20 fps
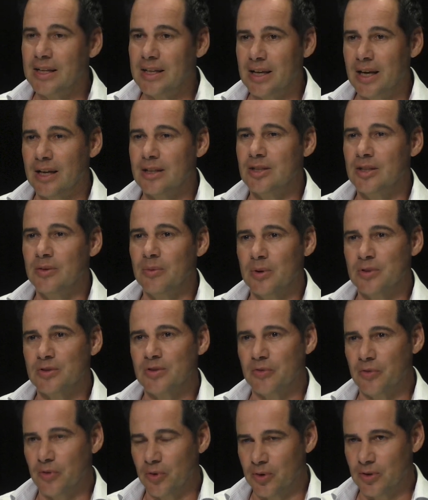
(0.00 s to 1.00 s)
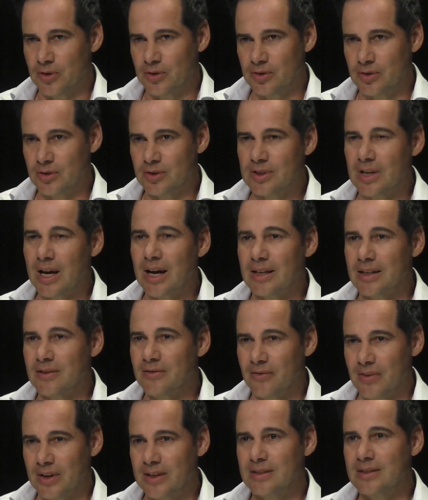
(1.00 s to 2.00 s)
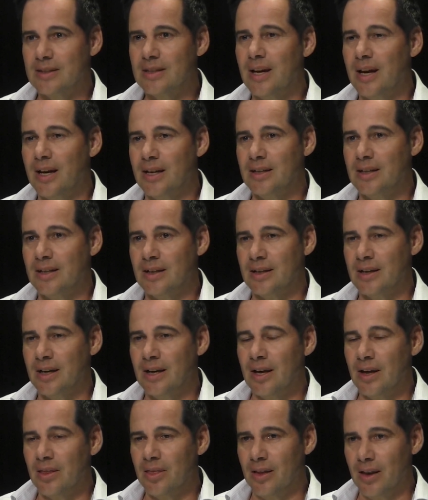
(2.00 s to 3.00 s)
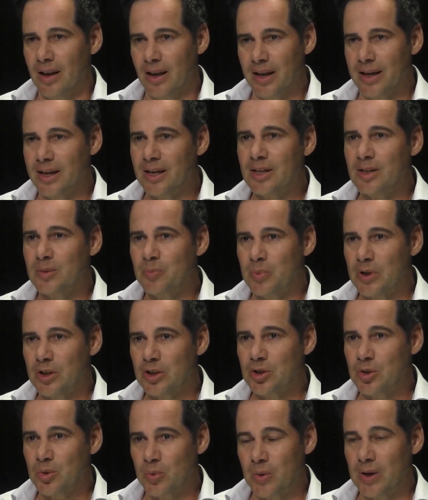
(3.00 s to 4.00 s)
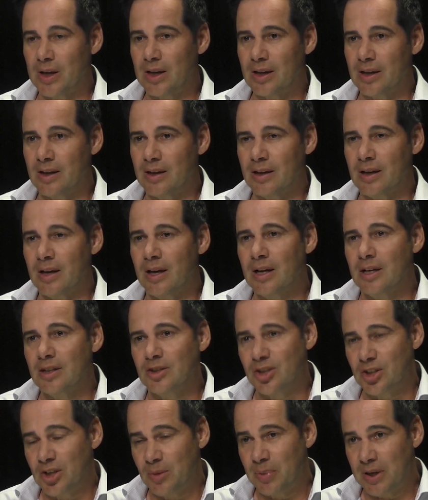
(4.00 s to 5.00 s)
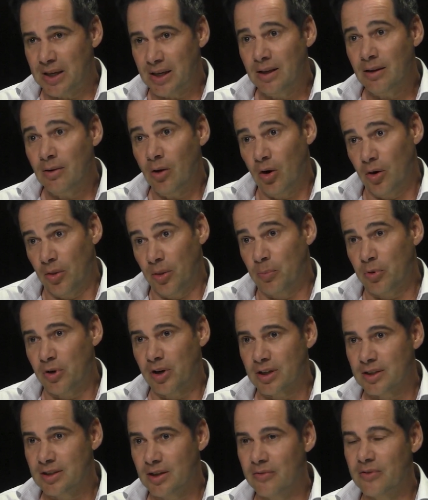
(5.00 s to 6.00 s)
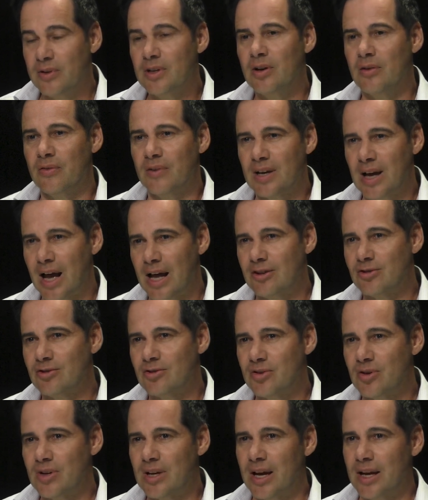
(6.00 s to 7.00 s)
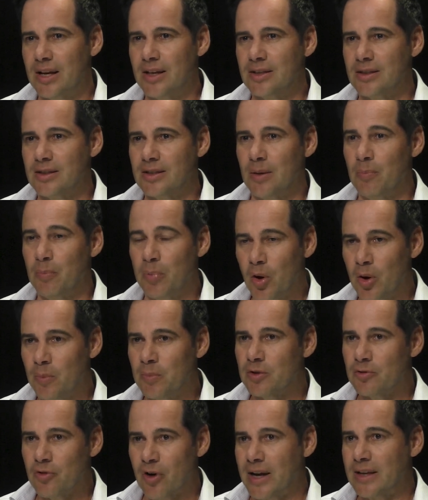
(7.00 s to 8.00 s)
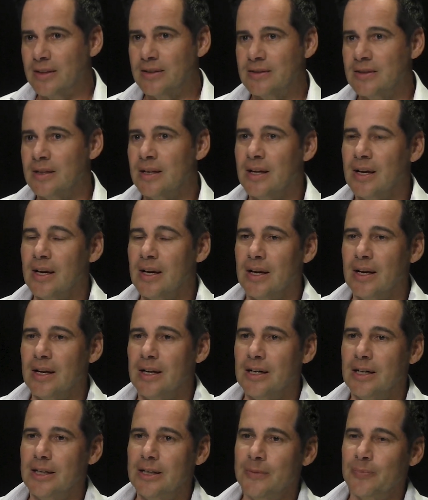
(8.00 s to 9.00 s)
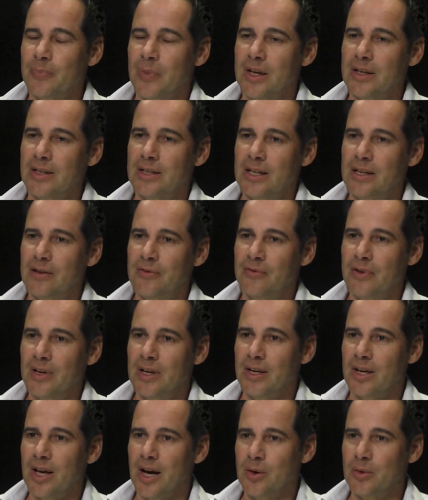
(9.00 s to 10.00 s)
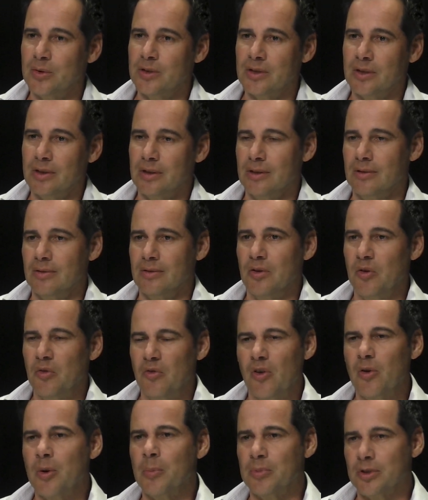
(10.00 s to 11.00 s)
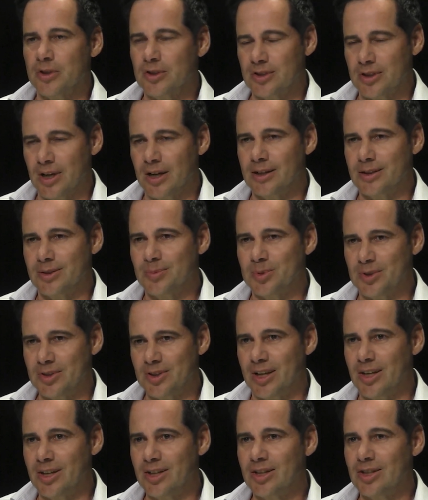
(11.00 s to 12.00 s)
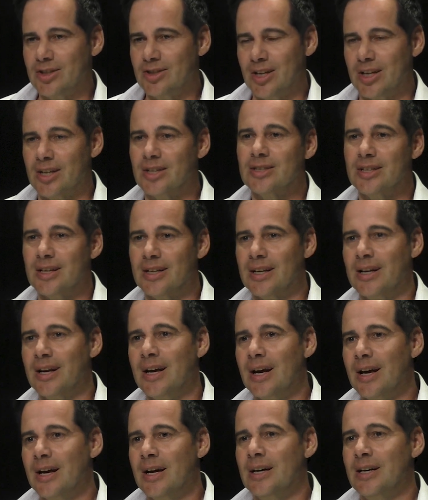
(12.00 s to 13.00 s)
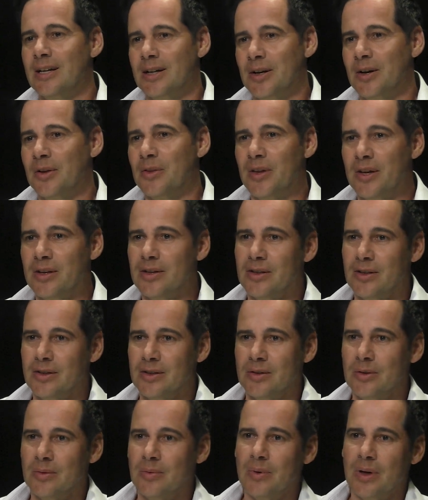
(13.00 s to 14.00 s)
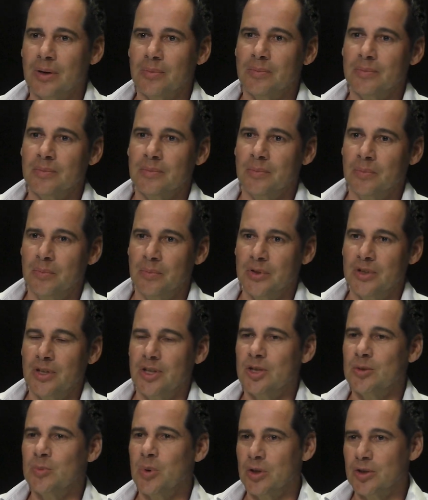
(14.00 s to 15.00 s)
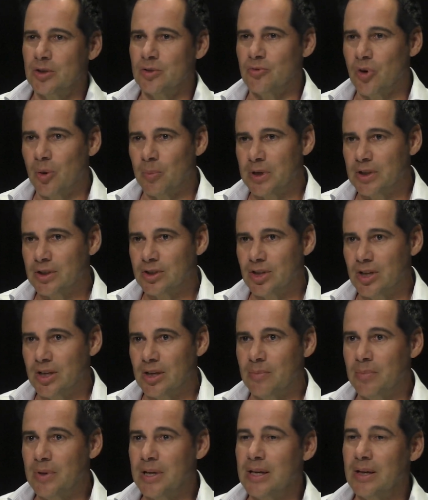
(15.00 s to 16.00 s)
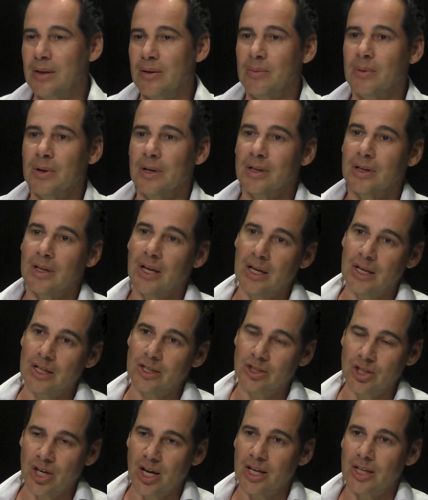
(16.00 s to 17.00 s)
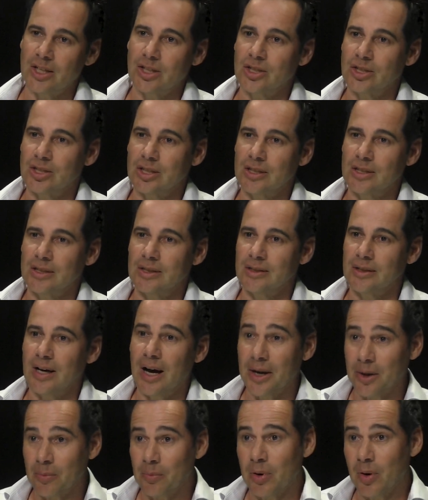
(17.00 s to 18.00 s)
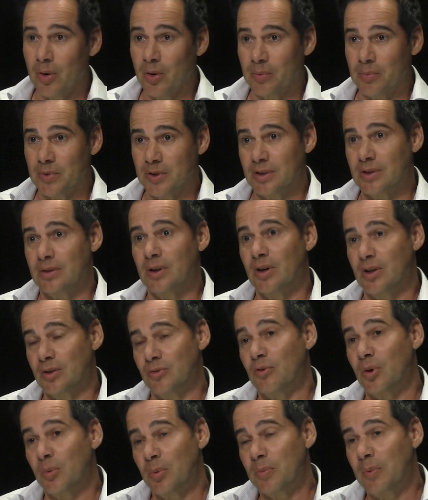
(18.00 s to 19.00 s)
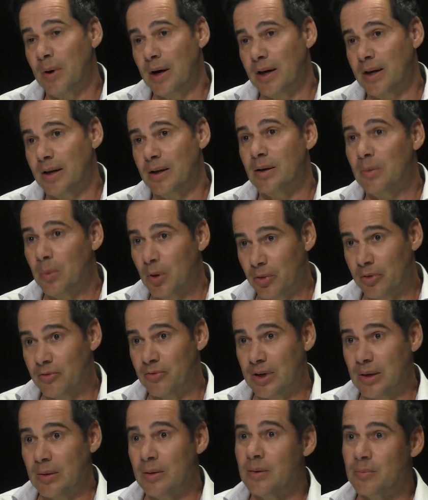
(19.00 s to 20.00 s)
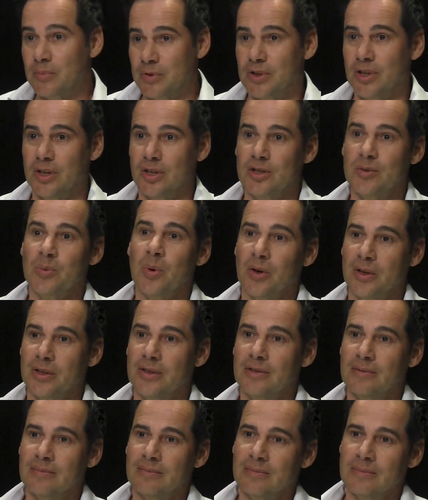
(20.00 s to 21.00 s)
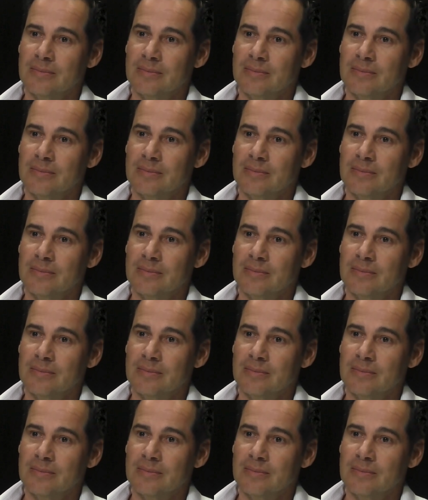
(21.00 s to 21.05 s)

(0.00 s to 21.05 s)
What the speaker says: he actually was the first to start investigating the link between GDP, or the productivity of a country, and employment rates. And he figured out a very precise percentage, actually, that a 1 percentage point drop in GDP will change unemployment or drop by about 3 percentage points.